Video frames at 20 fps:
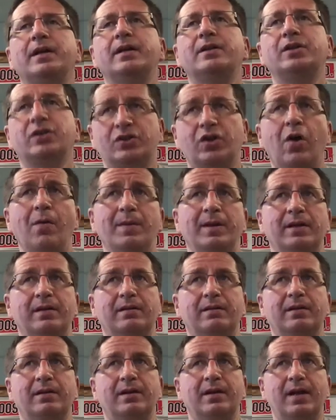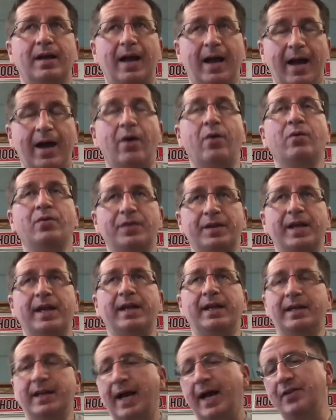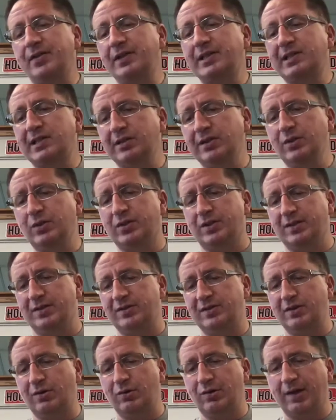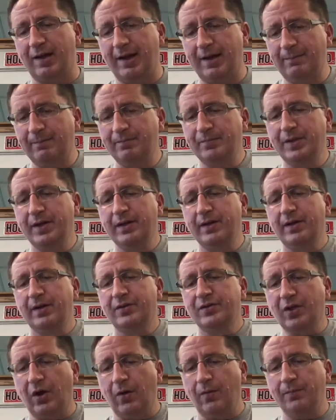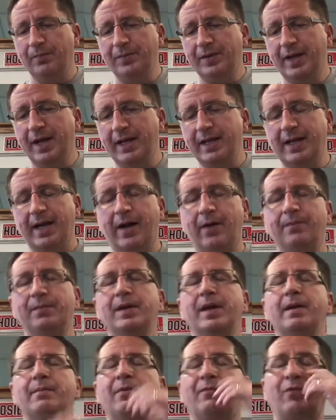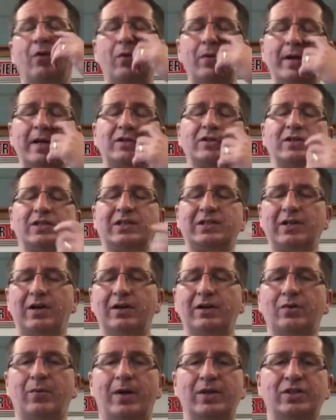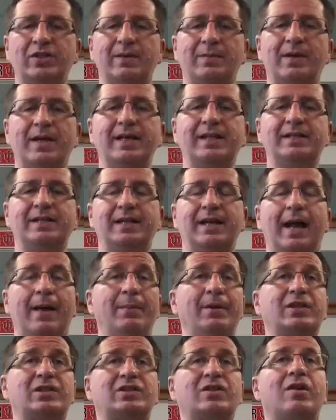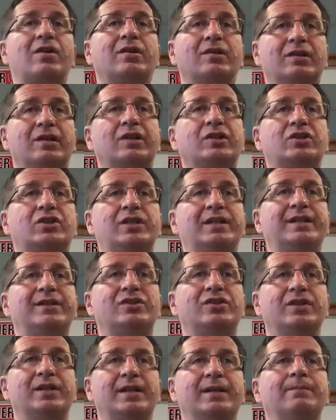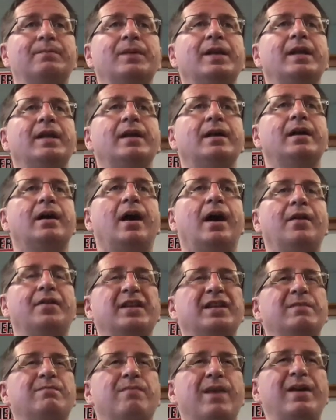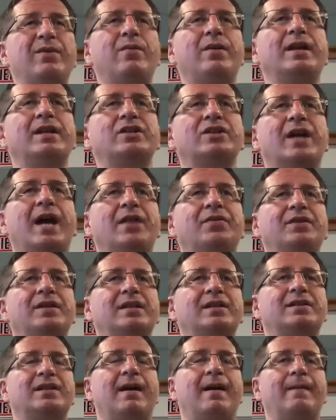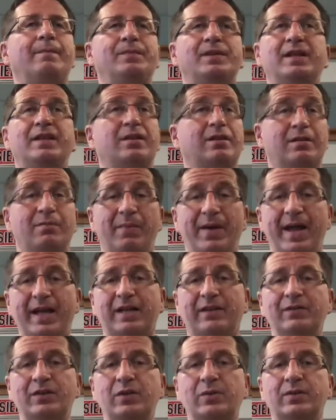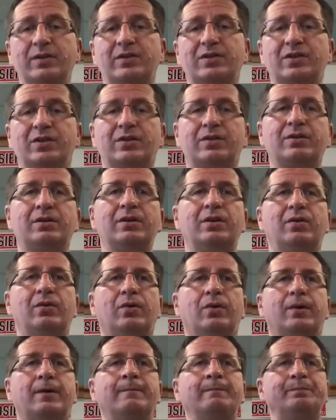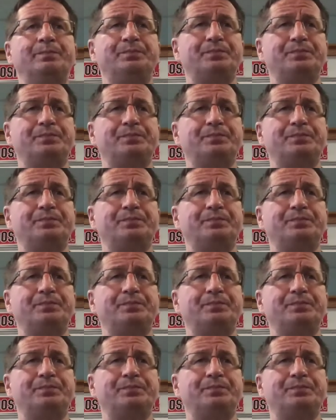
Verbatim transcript: to show me how they got these solutions. Okay, so anyhow, before we actually start question number 19, I'm going to start a little cheat sheet uh, that you might want to jot these on either the back of your unit circle or